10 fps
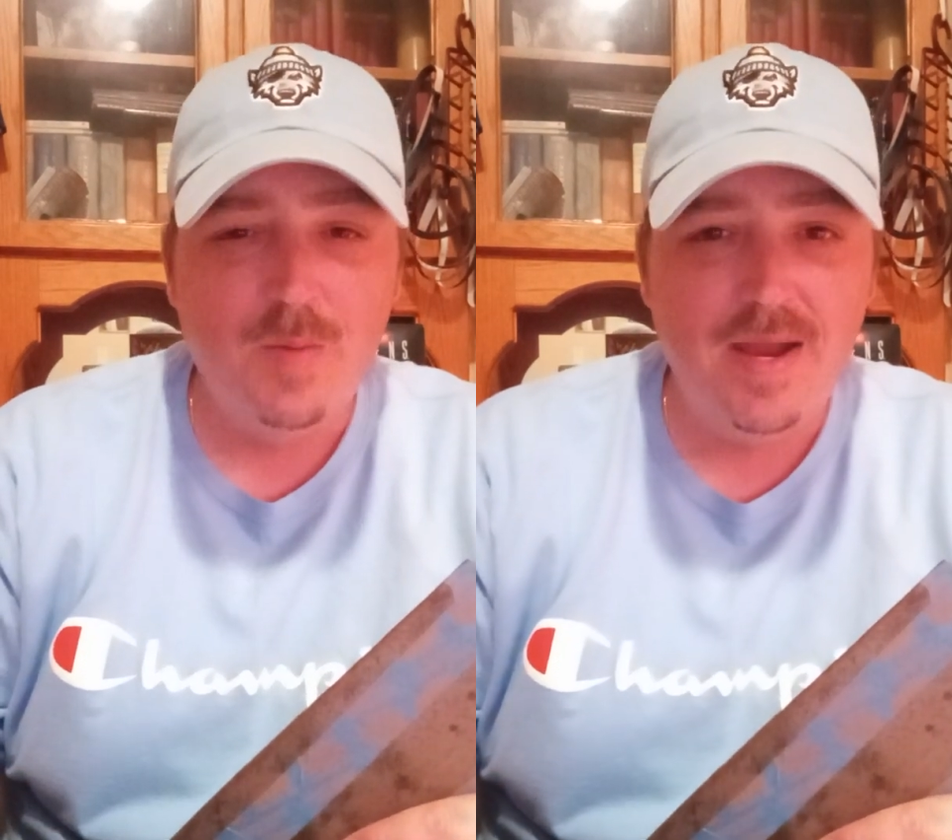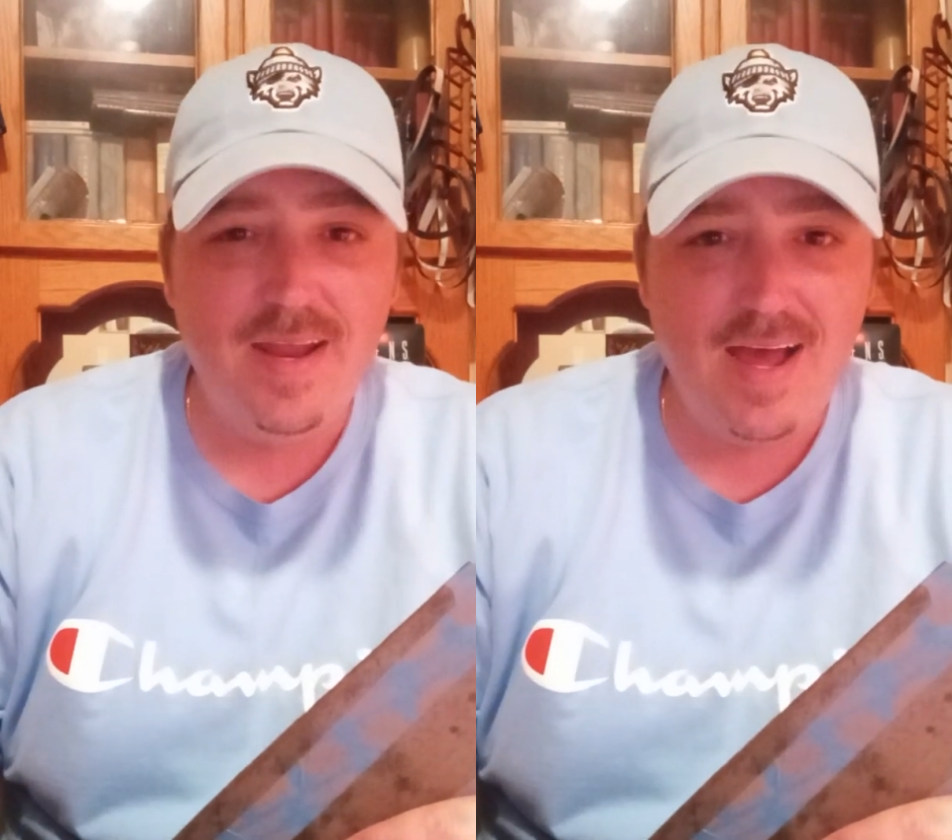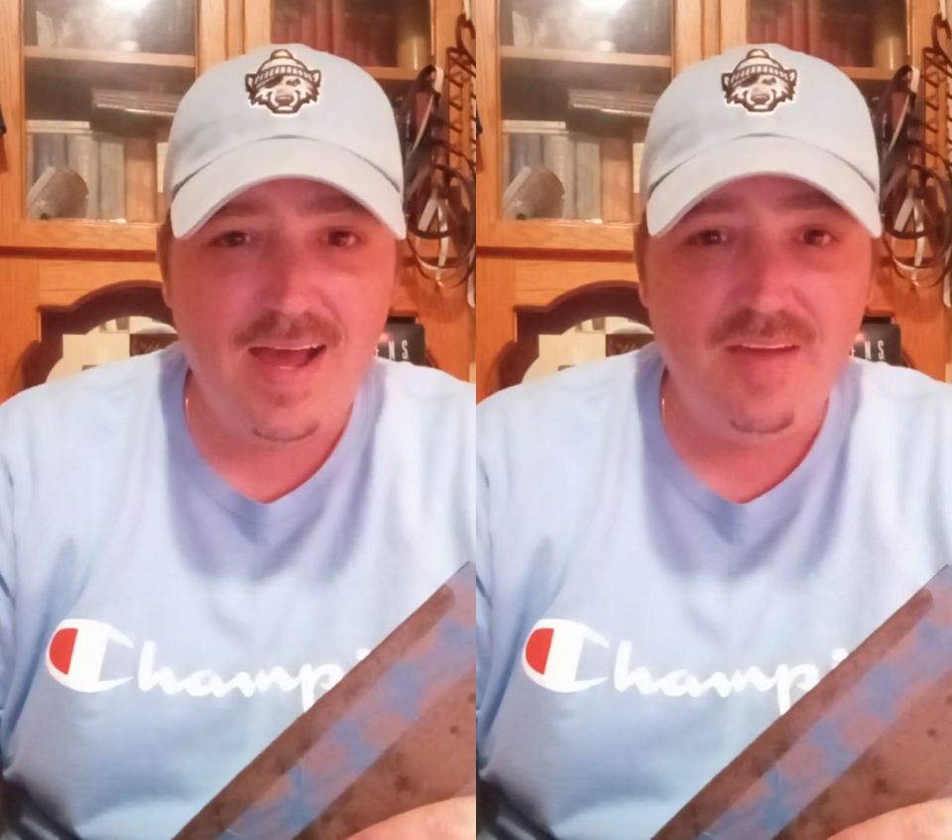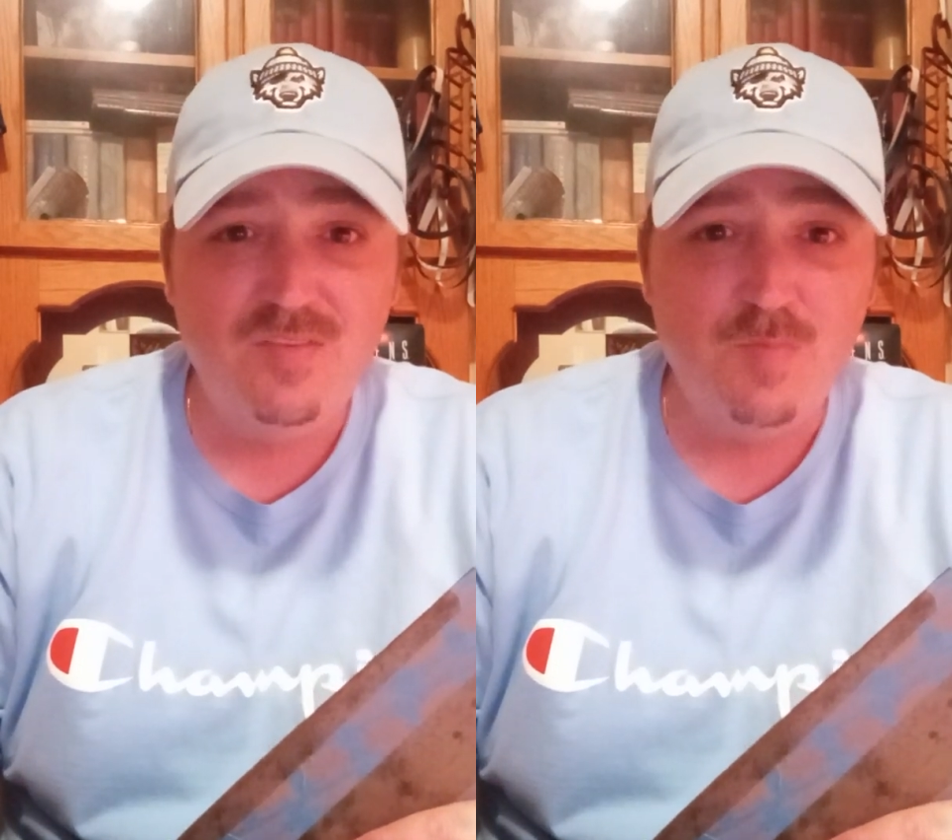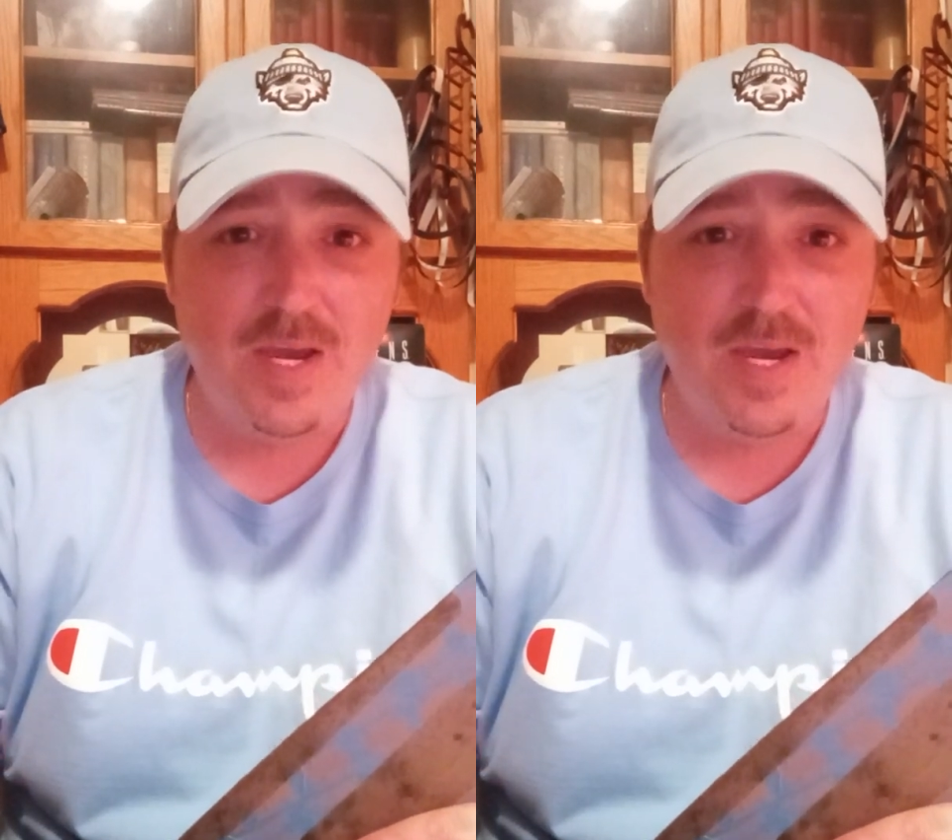of my knives,